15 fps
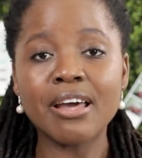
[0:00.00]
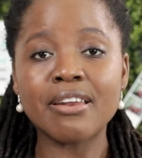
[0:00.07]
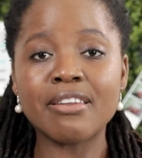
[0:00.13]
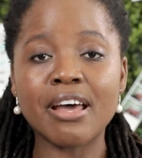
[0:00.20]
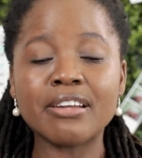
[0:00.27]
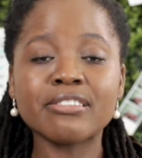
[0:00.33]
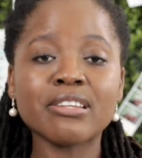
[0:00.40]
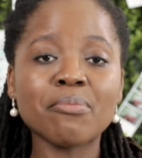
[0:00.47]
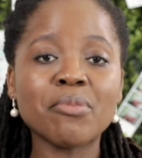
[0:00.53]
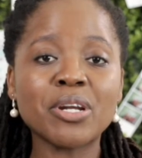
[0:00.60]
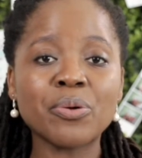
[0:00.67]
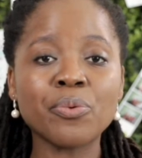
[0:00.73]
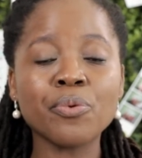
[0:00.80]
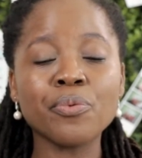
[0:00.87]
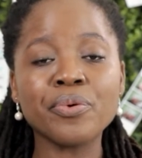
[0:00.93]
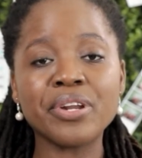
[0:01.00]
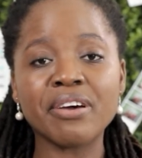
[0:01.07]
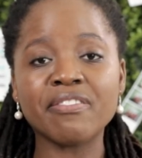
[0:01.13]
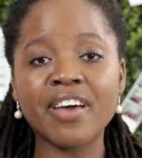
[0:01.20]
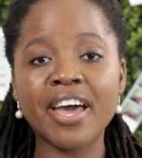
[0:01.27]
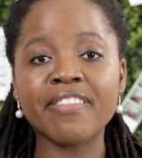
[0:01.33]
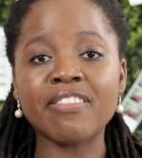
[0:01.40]
than somebody who would
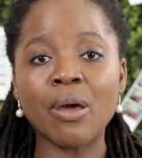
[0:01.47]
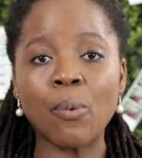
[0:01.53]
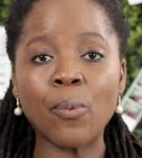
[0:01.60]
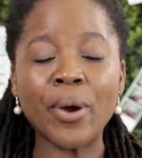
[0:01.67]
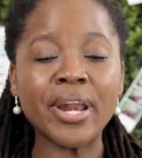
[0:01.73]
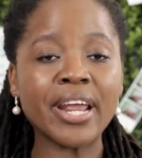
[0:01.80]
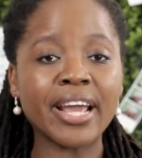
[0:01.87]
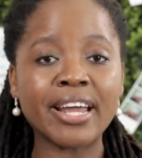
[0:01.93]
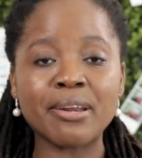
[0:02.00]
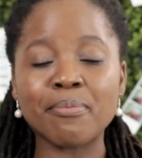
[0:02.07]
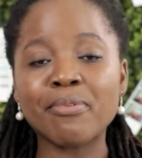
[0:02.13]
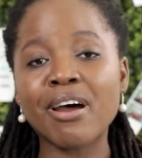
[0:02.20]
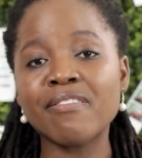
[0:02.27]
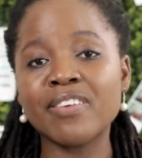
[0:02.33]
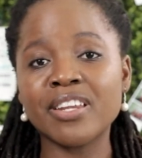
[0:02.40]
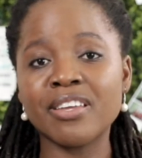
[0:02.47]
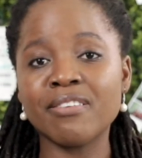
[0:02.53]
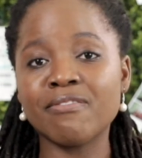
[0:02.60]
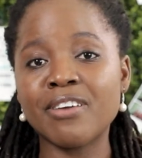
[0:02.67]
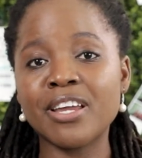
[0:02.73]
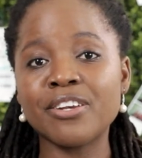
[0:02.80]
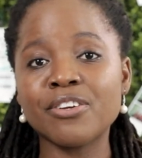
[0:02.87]
have had their wedding at a private
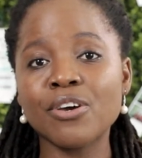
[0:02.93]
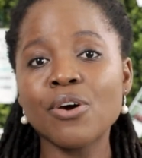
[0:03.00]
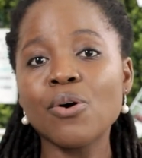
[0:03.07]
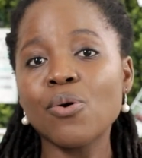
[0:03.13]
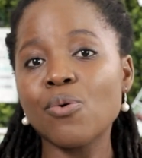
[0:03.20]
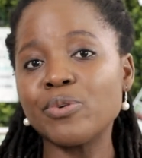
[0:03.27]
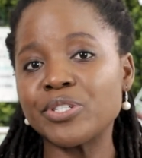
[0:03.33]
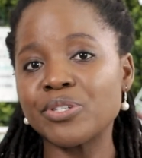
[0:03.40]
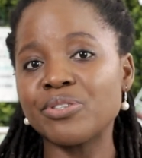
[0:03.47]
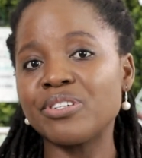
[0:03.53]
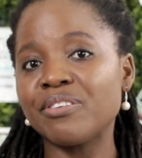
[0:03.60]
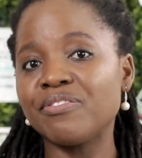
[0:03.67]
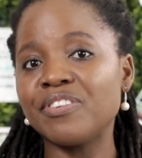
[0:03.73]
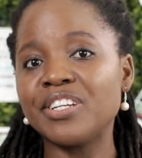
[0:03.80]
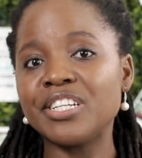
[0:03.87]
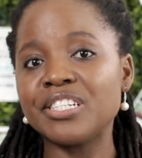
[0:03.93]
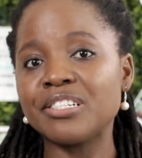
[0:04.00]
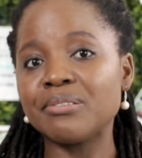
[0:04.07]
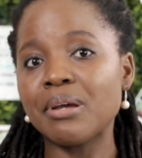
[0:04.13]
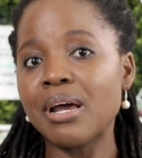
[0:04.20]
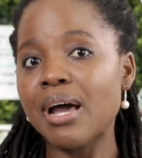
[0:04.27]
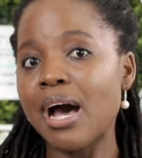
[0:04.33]
event, who was going to finish,